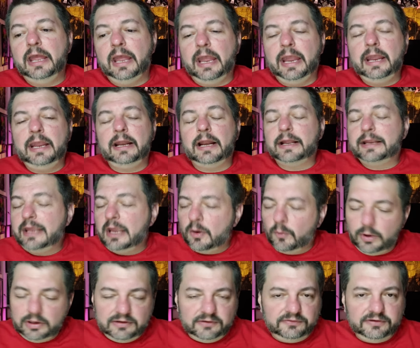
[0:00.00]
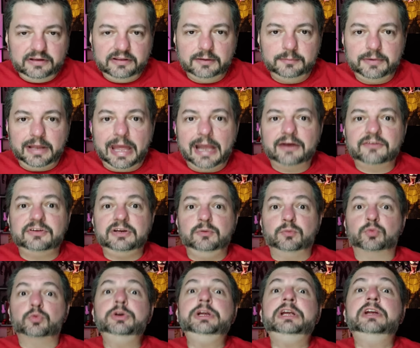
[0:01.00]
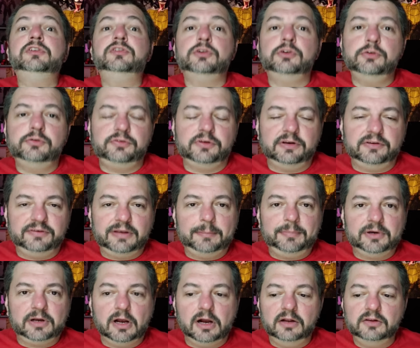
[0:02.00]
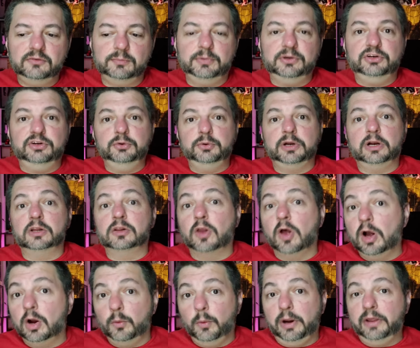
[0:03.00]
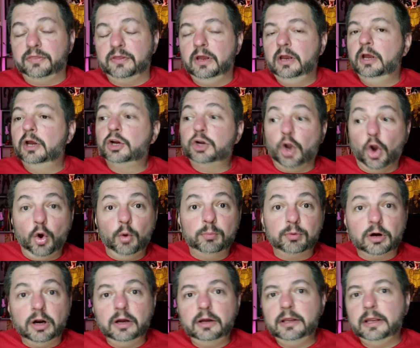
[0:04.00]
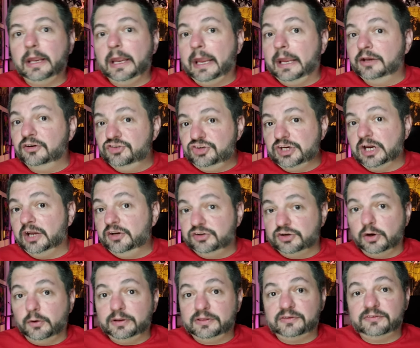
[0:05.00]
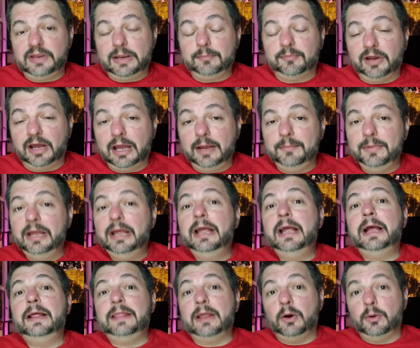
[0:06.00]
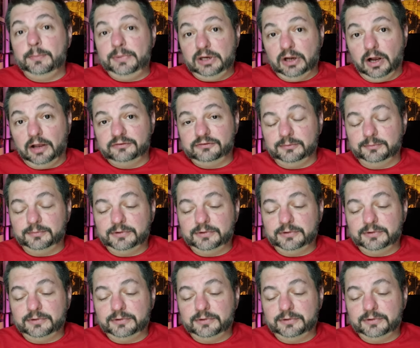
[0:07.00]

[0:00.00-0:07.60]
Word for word: And I can't wait to see them to actually reintroduce the Decepticons, but do it along with Cobra and G I Joe at the same time. That would be awesome.